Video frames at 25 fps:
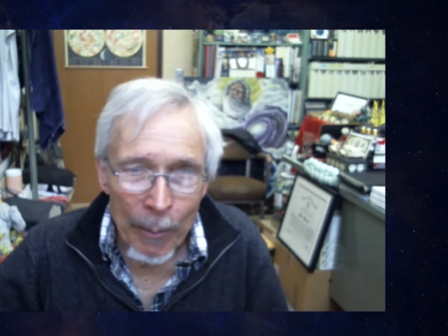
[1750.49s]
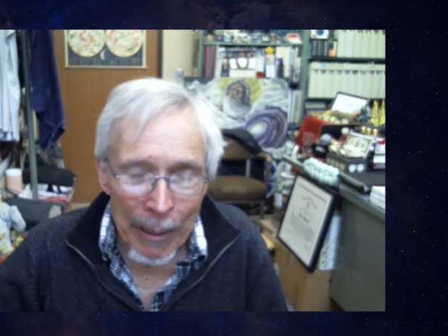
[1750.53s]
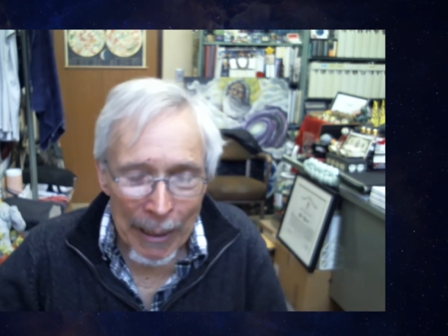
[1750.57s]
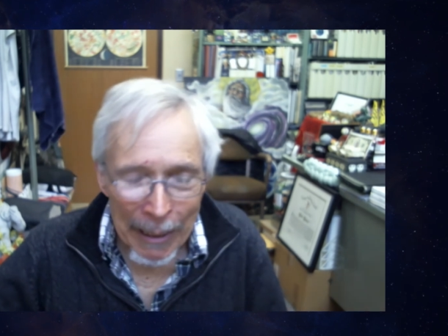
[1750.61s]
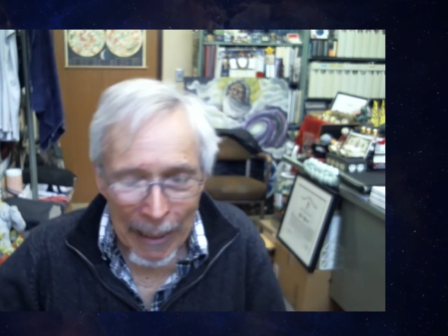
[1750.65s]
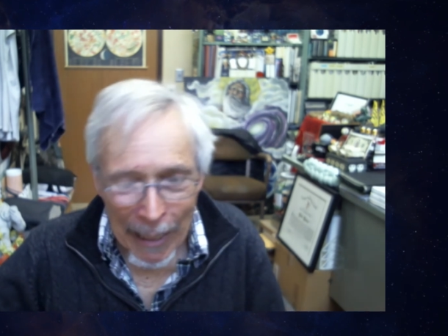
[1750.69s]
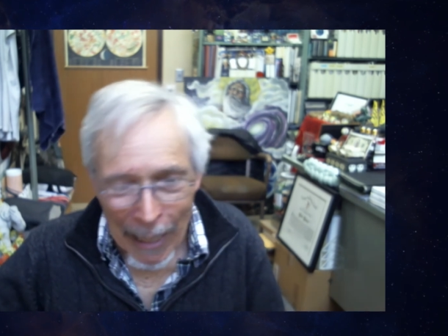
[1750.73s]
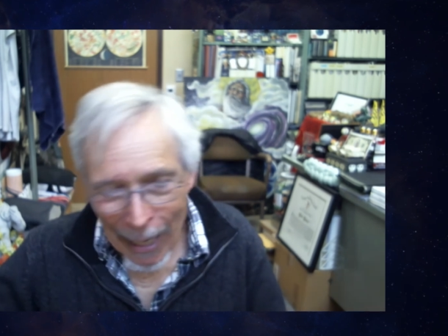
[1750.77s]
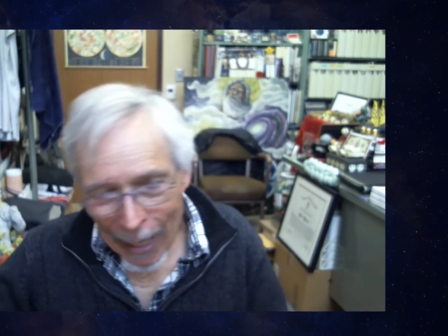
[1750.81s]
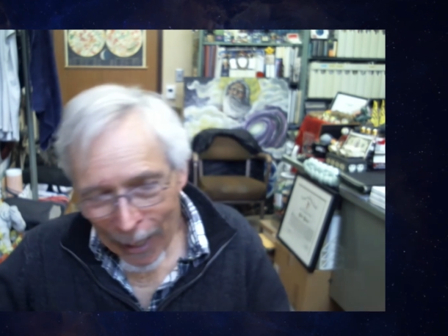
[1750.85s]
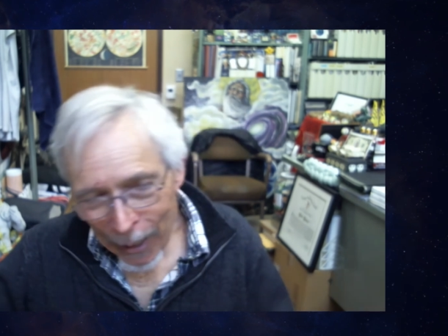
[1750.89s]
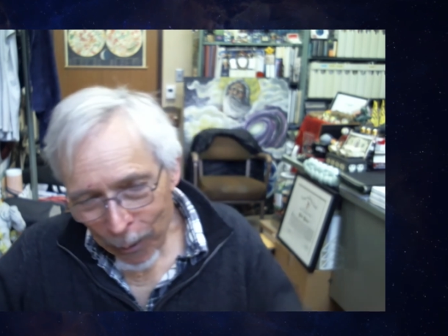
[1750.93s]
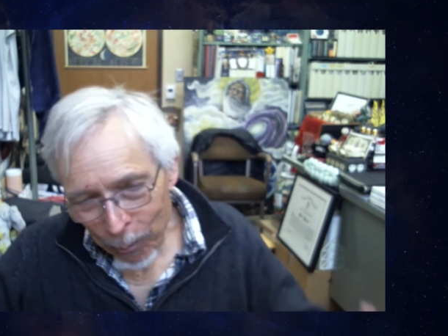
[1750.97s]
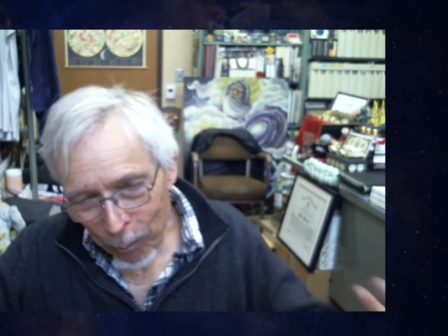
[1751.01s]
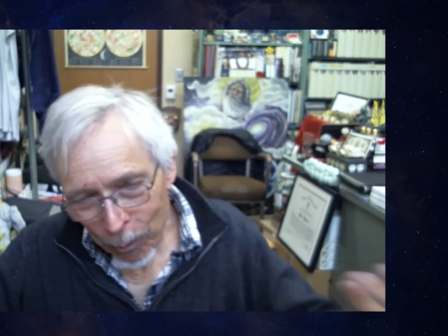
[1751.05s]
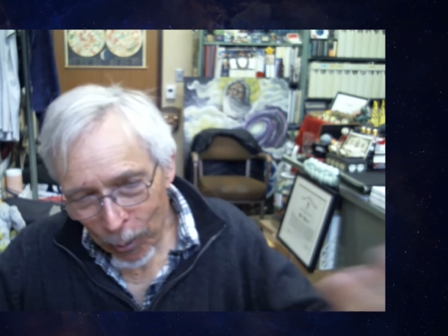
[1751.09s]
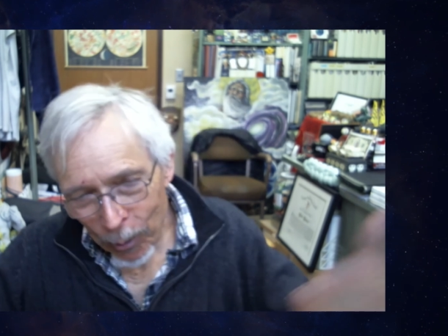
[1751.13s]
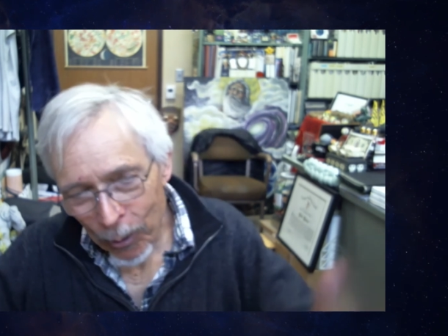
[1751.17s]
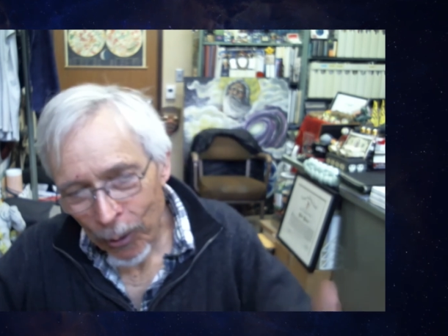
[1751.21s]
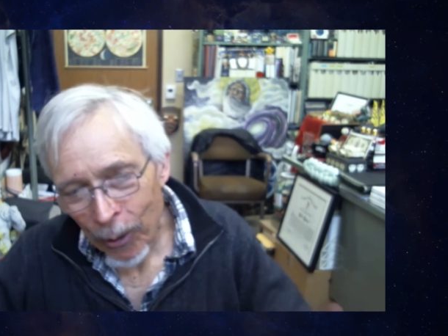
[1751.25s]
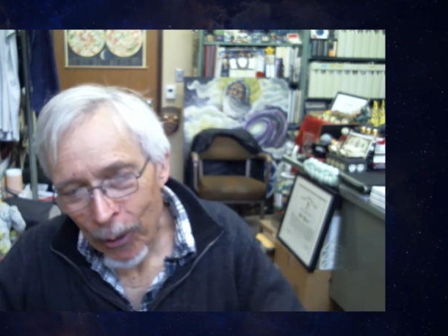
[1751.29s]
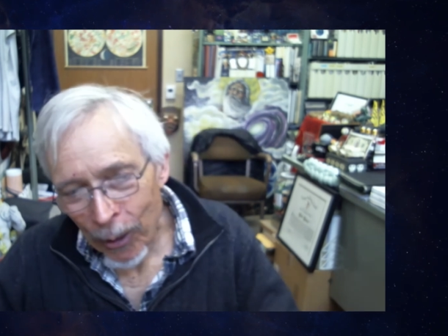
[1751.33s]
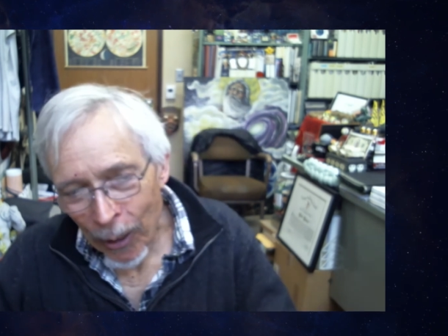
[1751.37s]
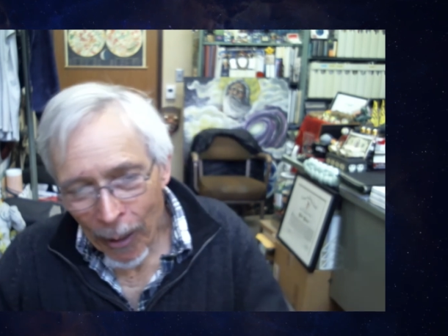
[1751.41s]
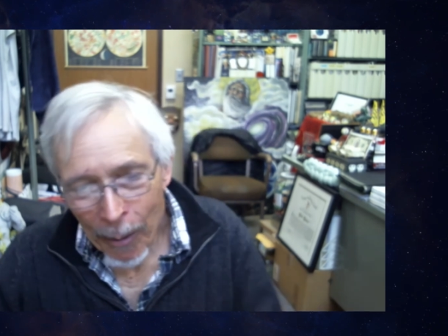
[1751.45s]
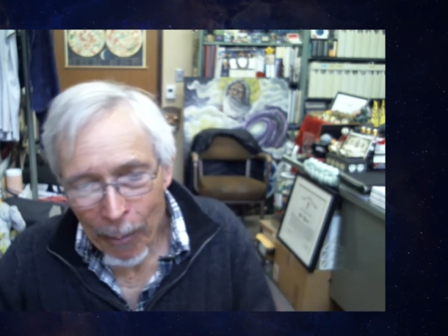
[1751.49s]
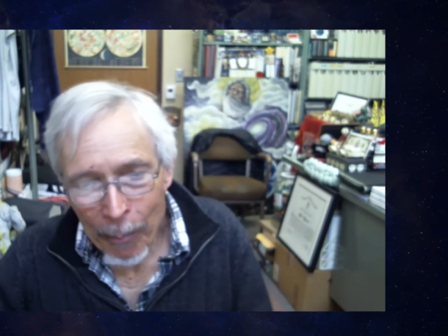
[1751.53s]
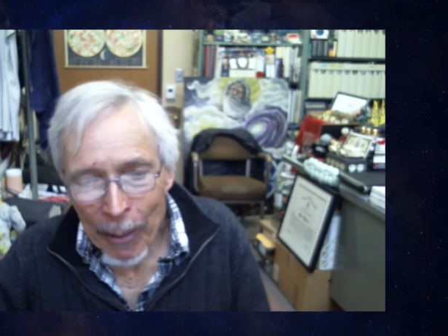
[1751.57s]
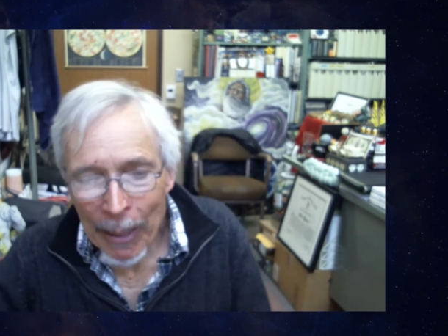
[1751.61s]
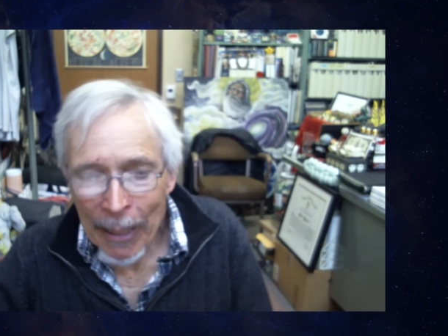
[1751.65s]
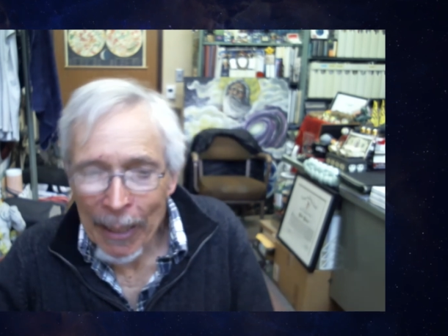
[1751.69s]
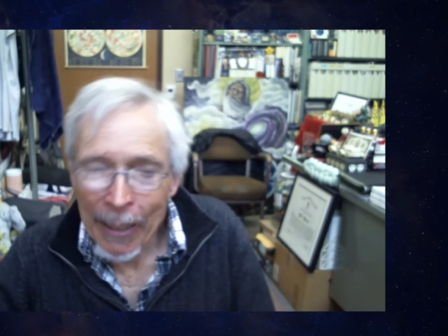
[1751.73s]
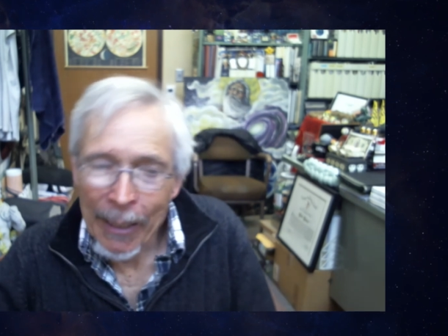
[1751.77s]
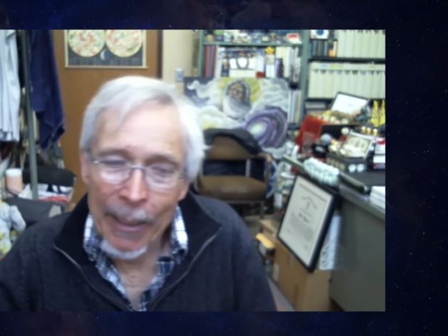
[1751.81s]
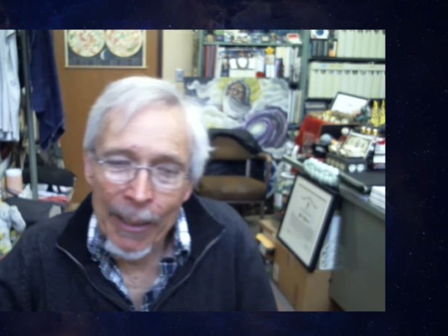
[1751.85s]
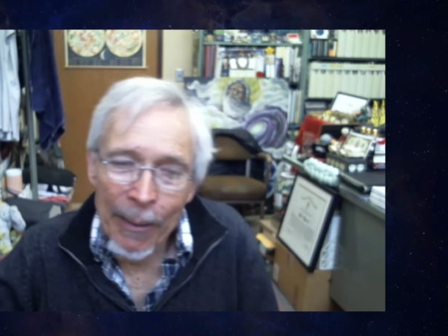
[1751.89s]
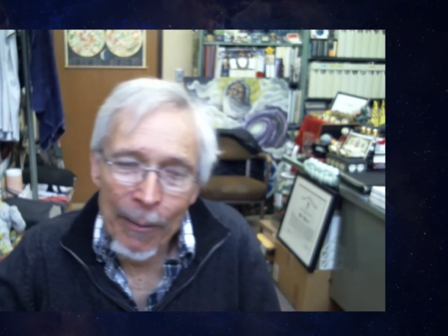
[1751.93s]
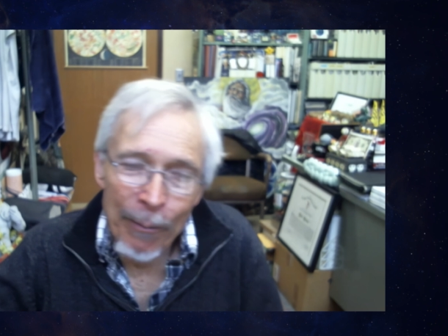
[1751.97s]
and gas would come
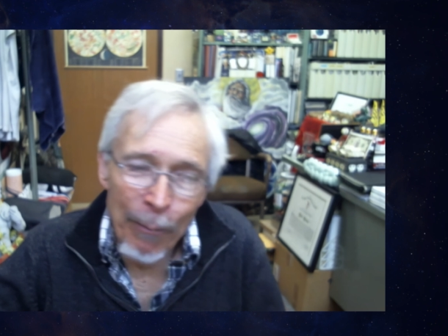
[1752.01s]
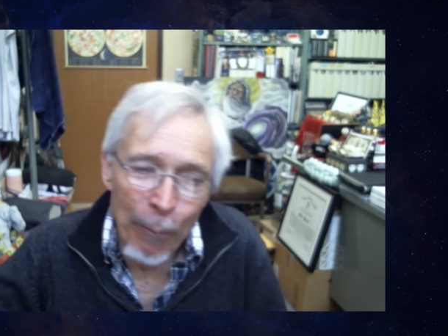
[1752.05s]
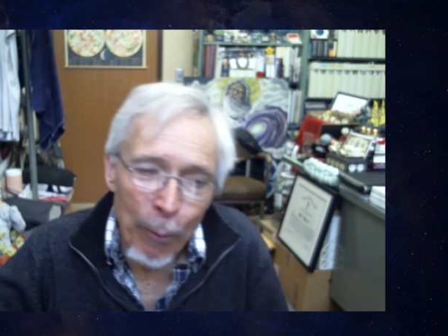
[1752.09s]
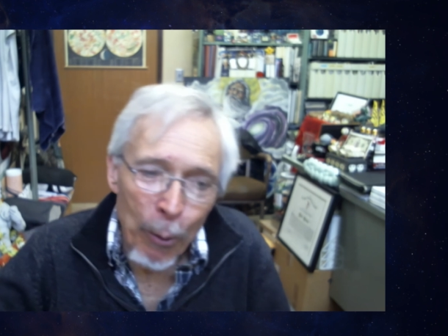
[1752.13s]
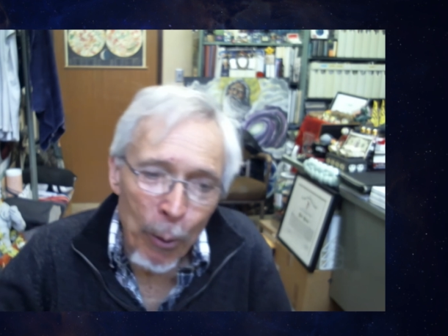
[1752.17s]
in and